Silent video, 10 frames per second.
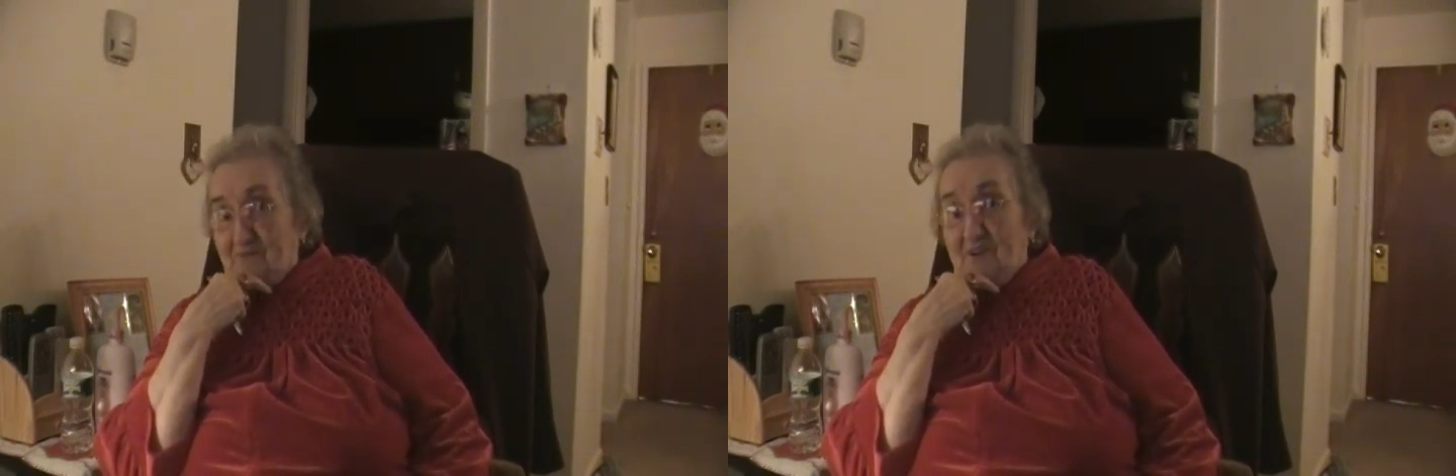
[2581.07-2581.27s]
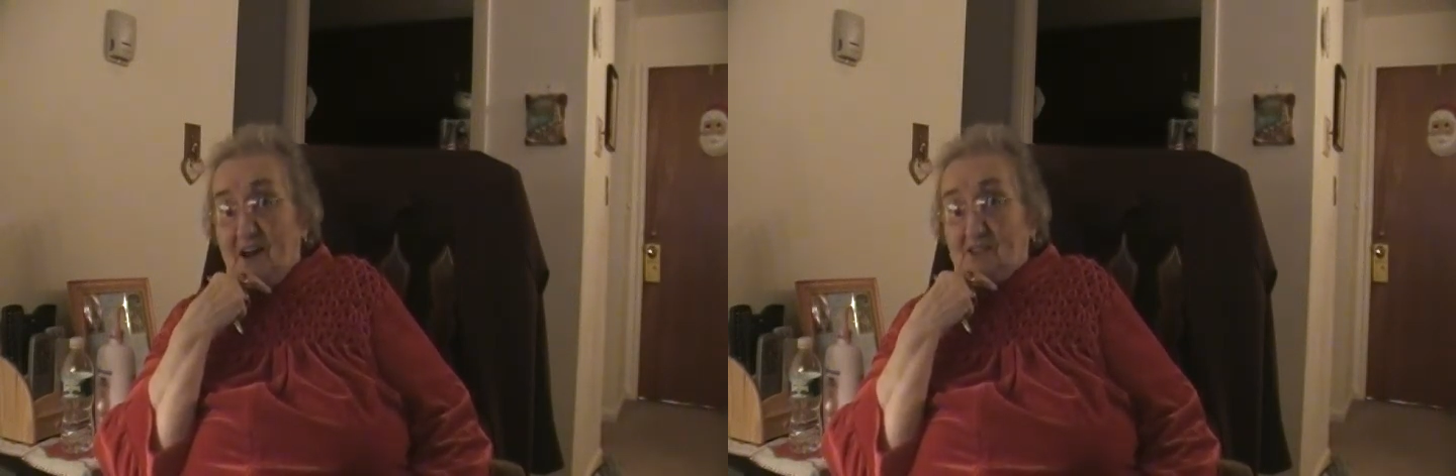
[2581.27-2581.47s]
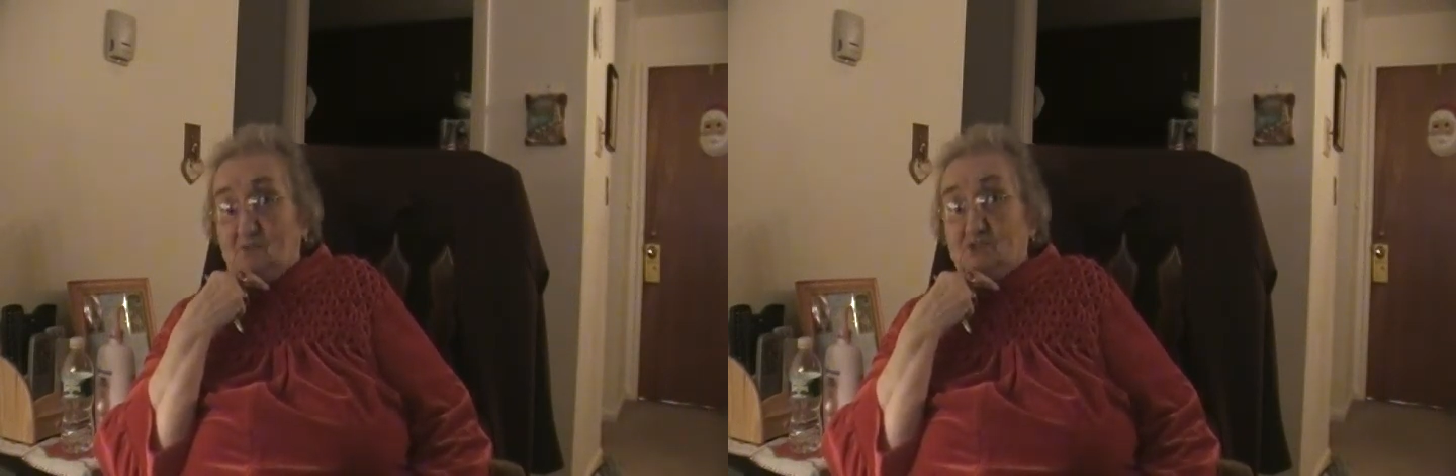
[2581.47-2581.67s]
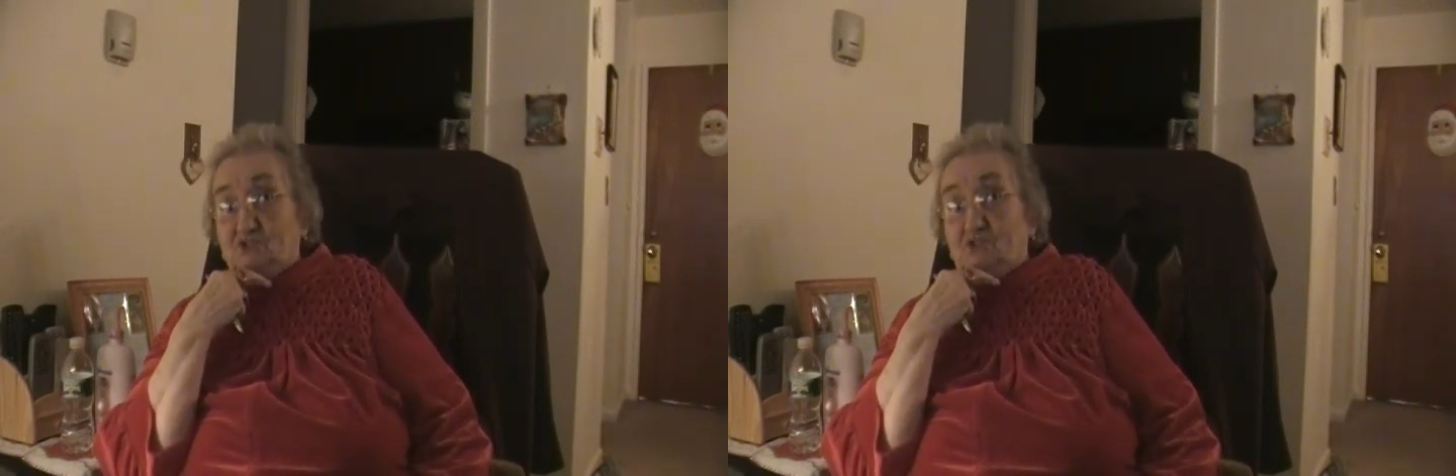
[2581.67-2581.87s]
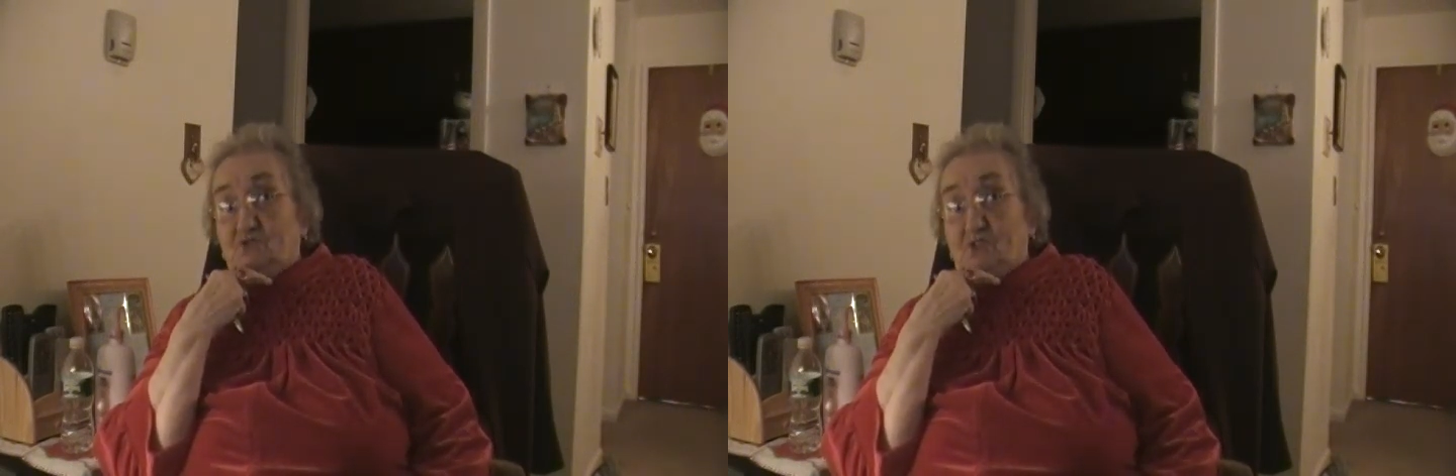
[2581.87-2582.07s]
father
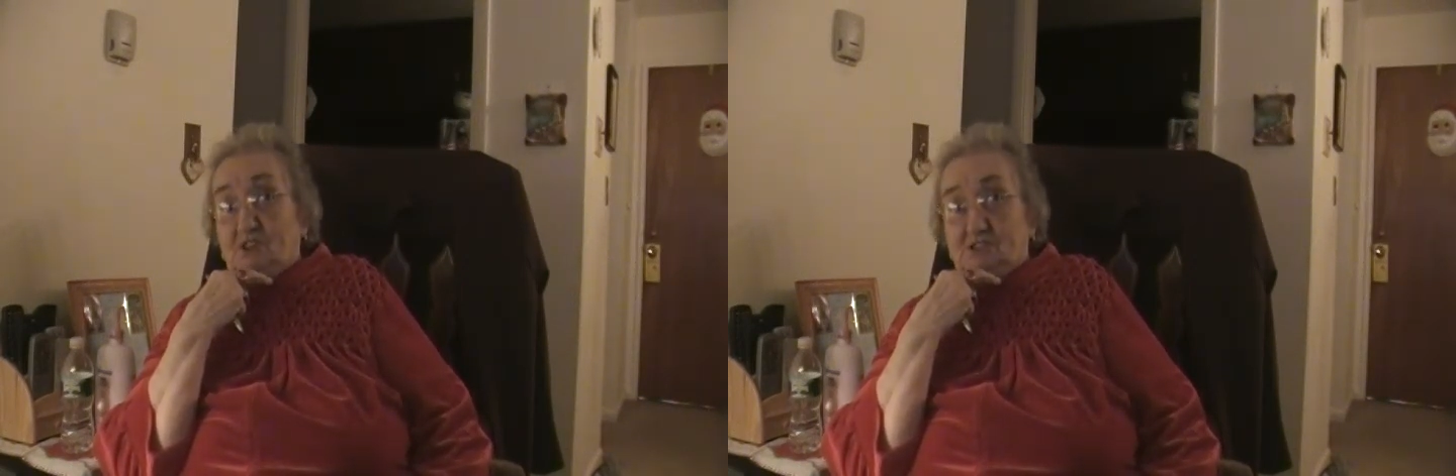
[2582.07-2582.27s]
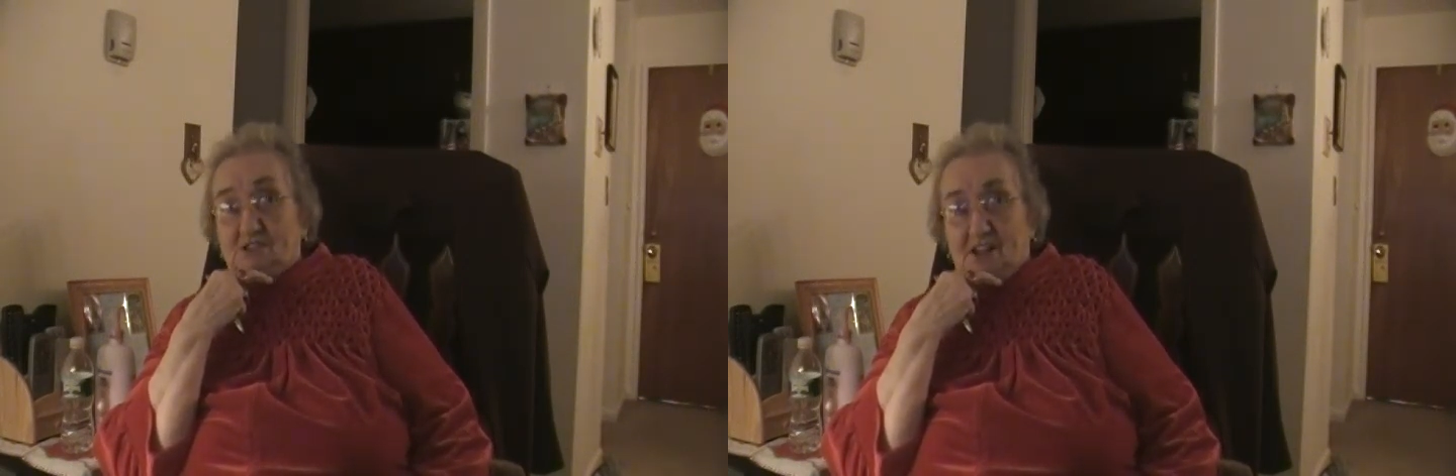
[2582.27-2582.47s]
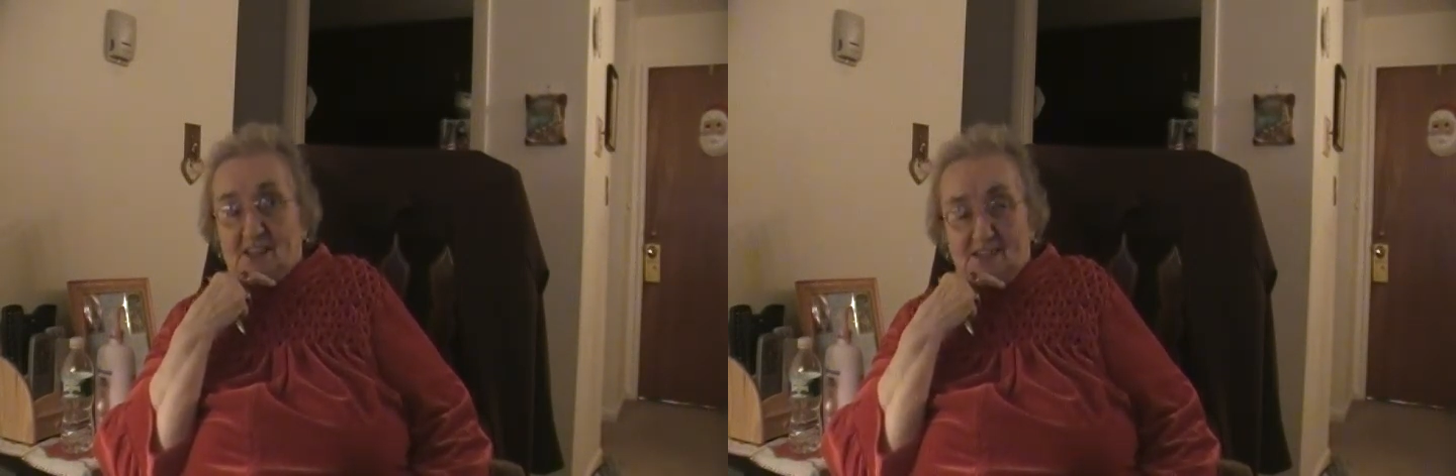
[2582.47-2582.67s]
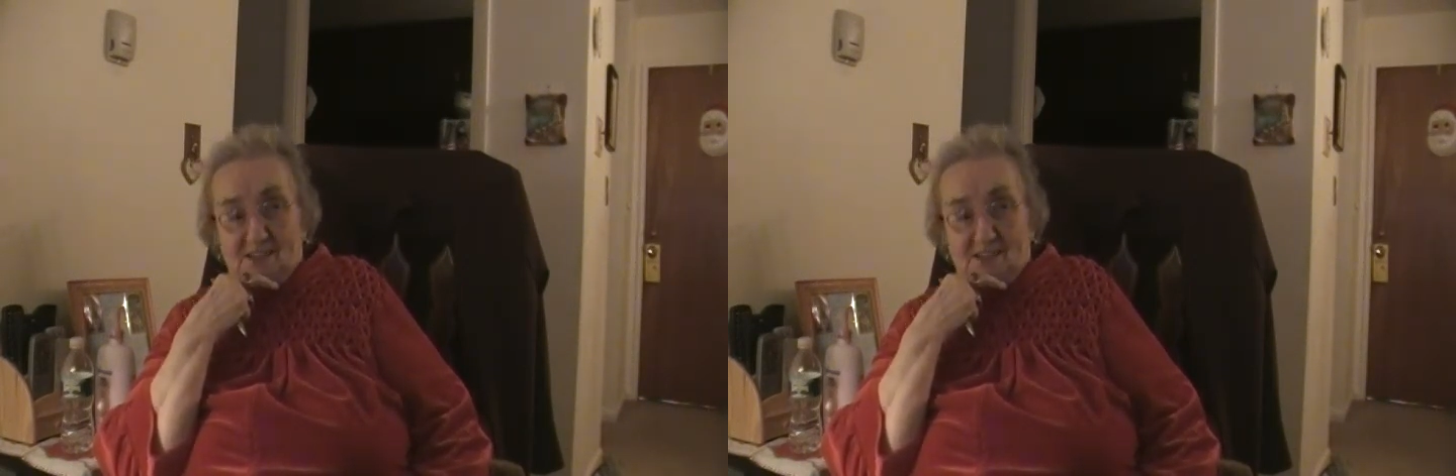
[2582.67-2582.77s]
was thrilled for that.